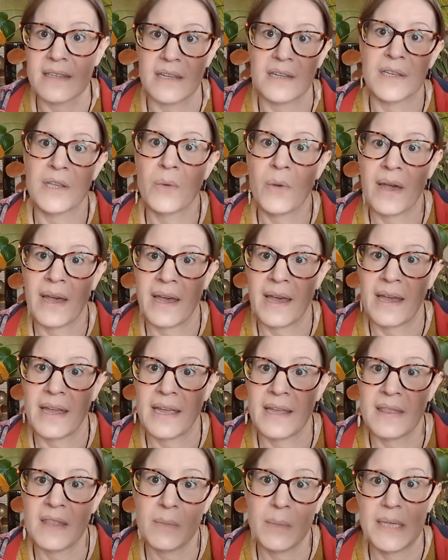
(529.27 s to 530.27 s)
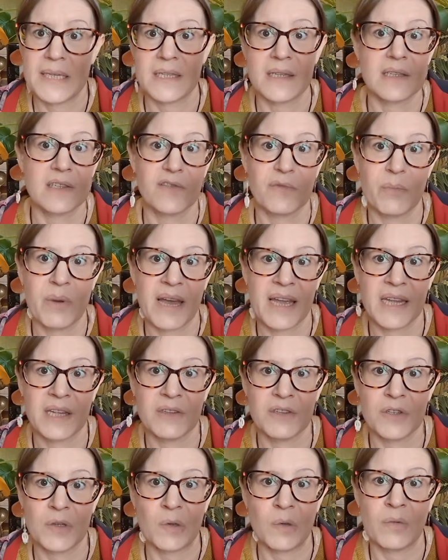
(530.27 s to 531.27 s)
and you are in the business of buying
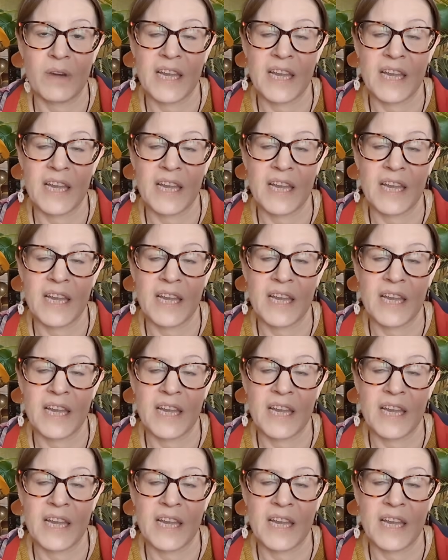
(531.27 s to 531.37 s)
jewellery